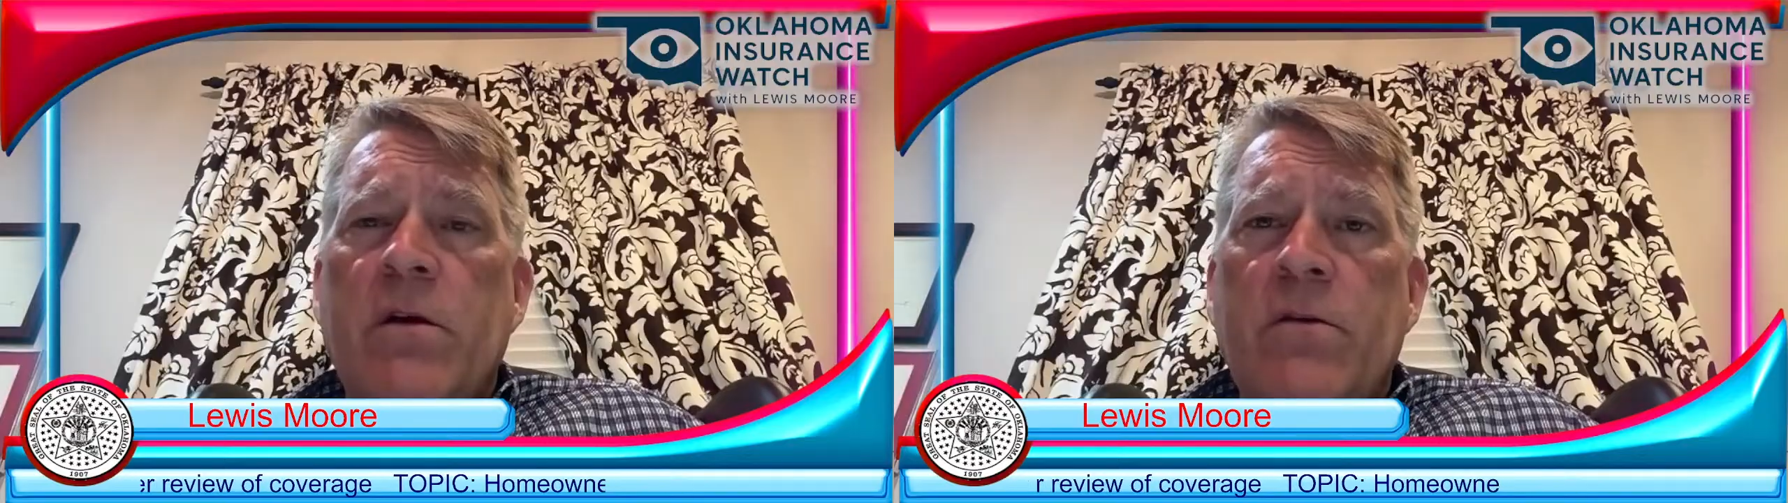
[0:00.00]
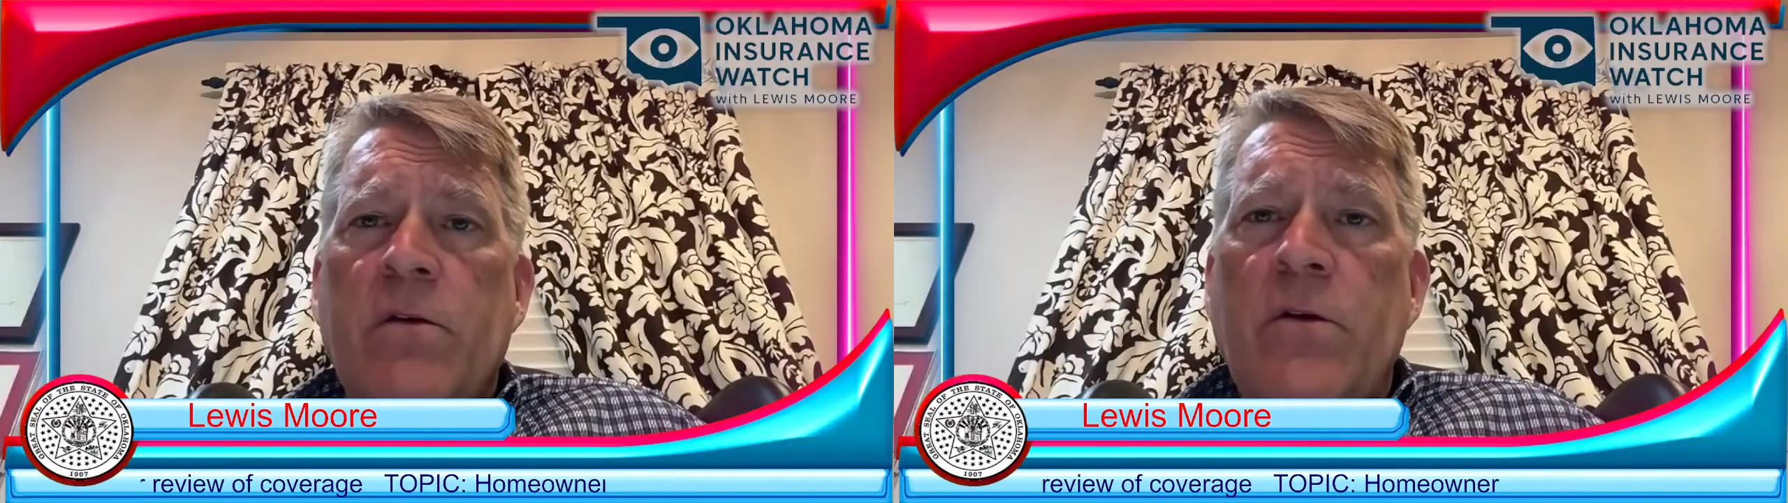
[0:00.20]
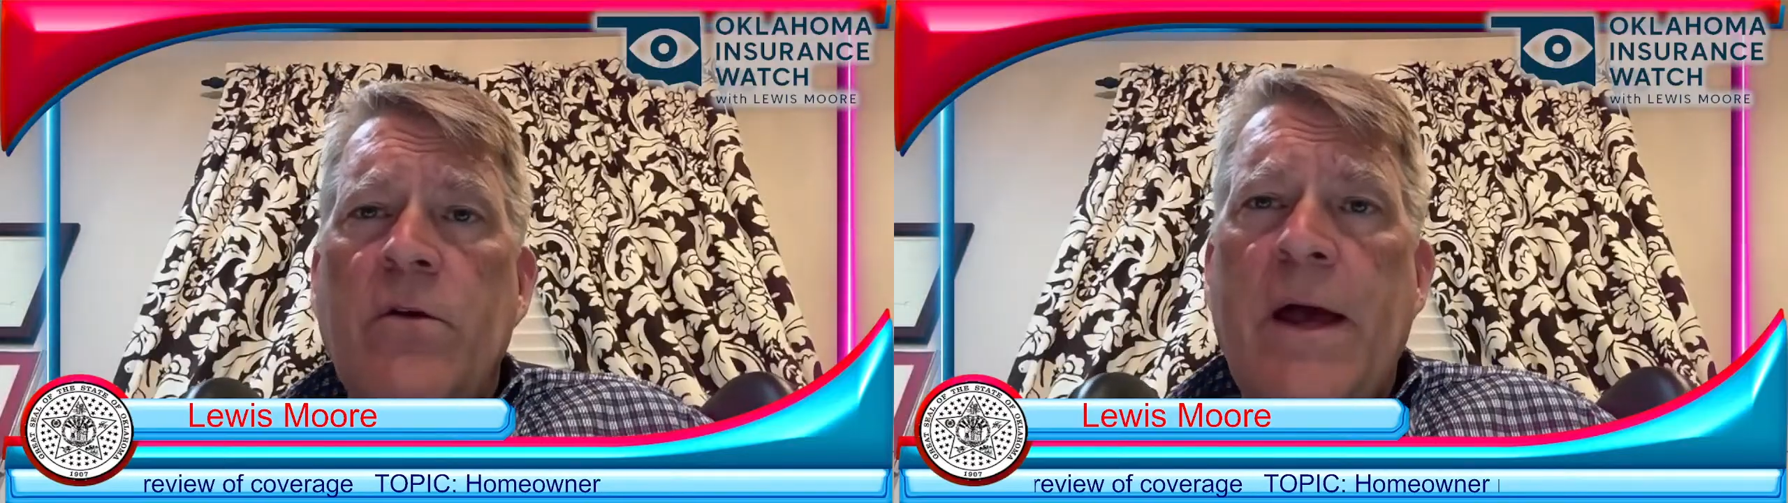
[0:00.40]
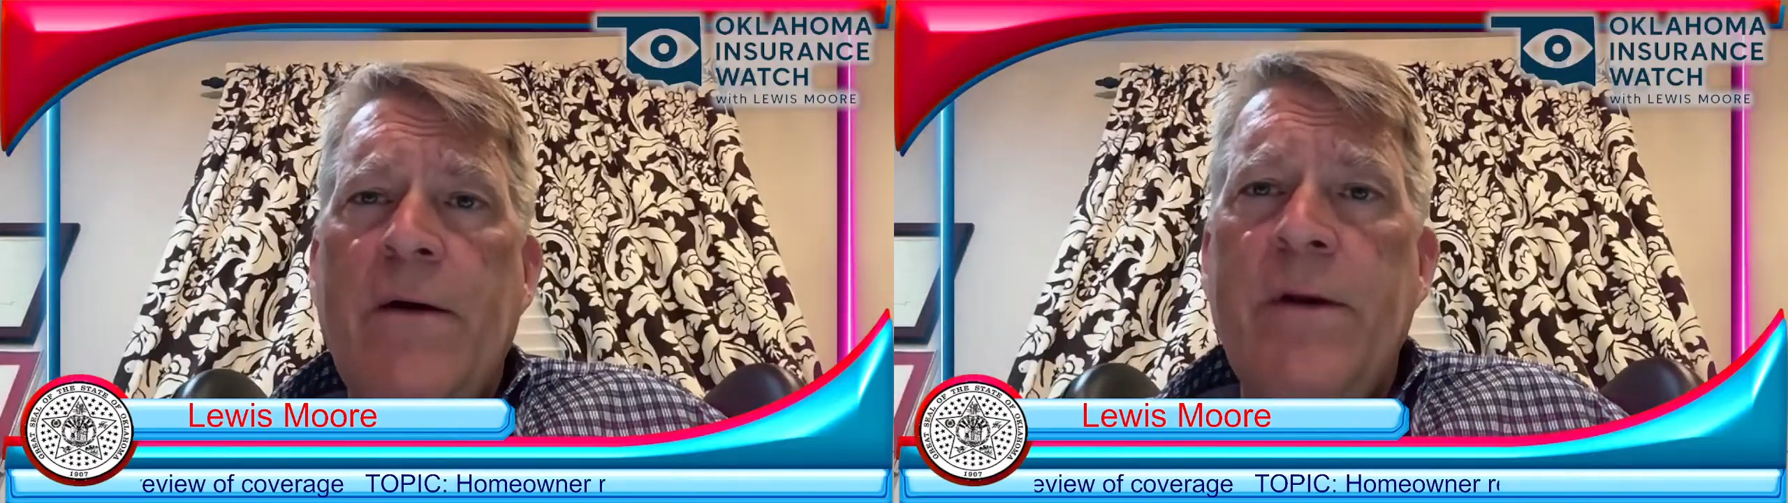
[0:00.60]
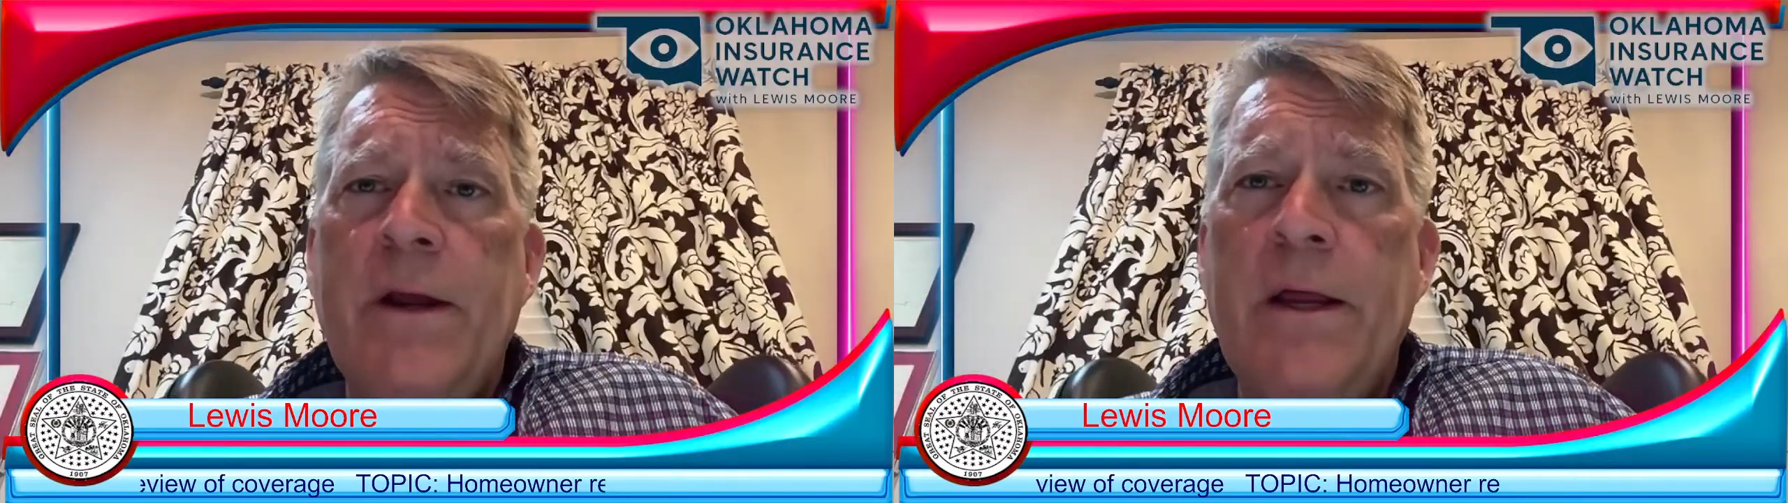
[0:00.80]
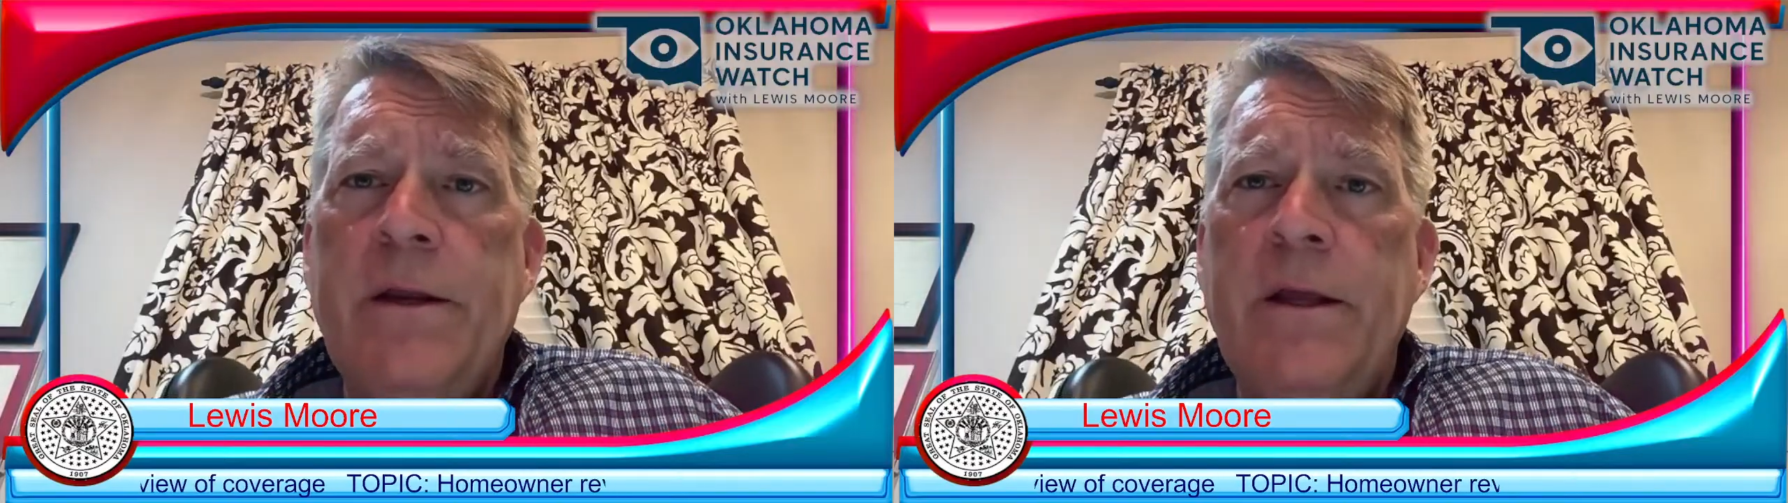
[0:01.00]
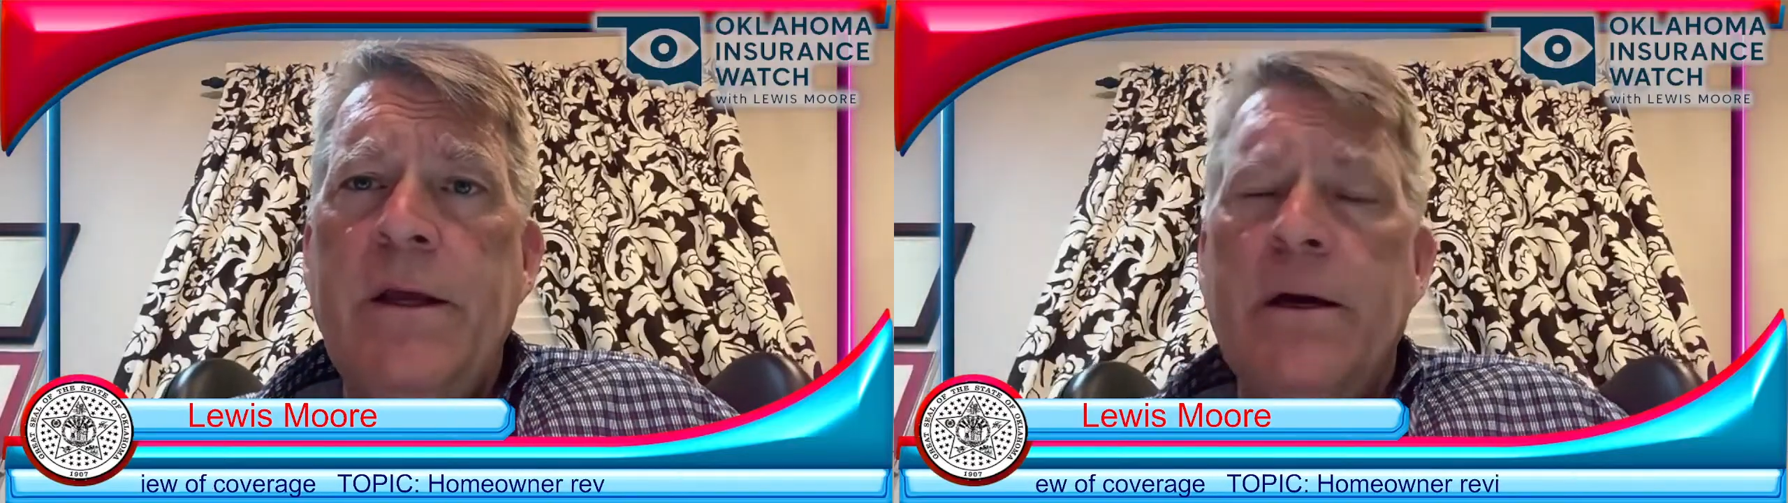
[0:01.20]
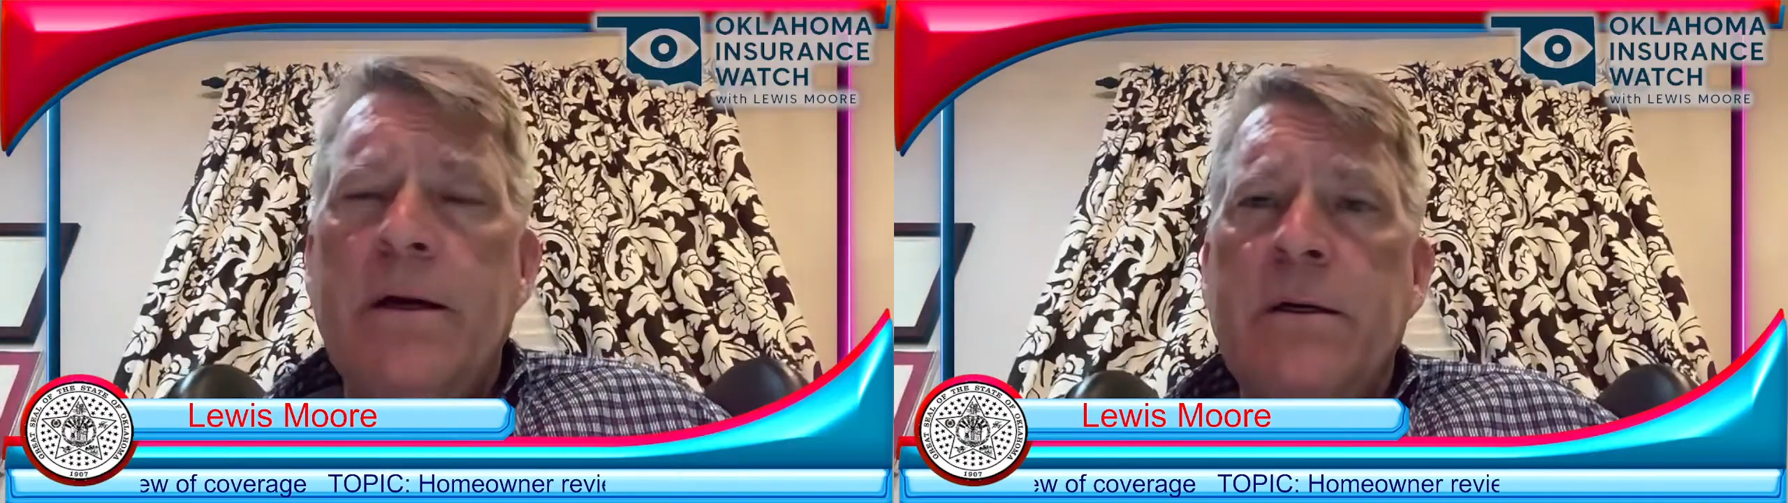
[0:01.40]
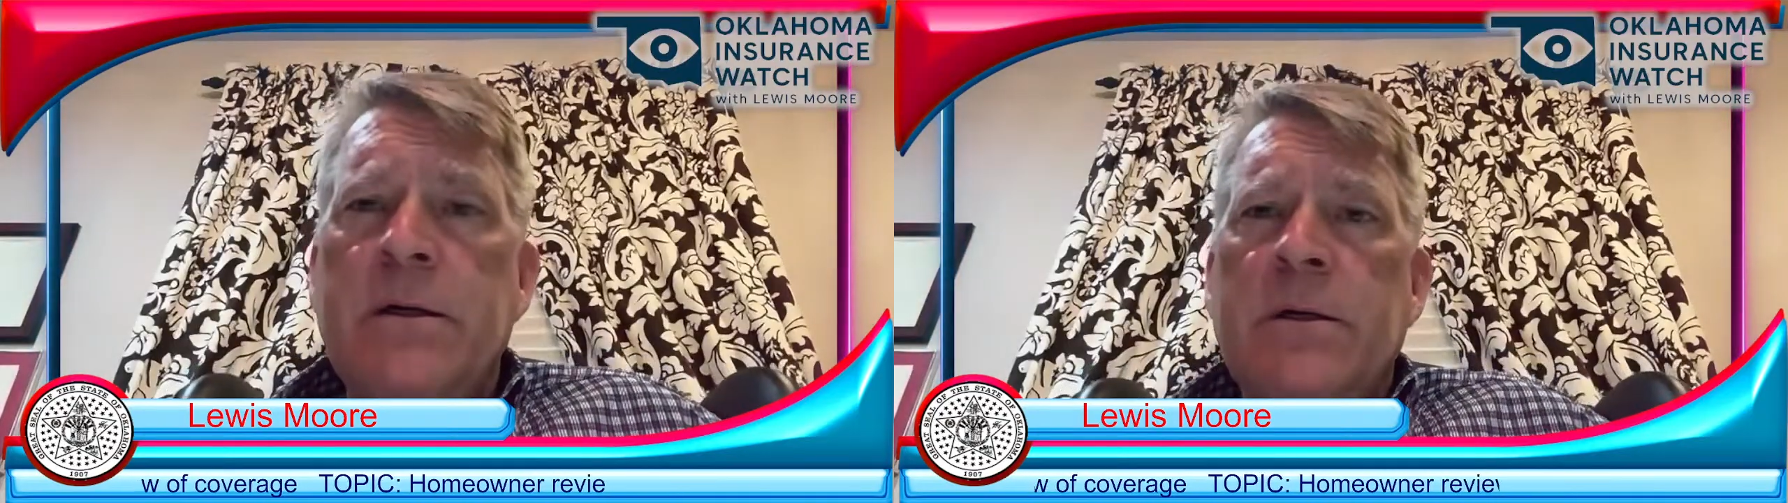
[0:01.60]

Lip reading: so you have an idea,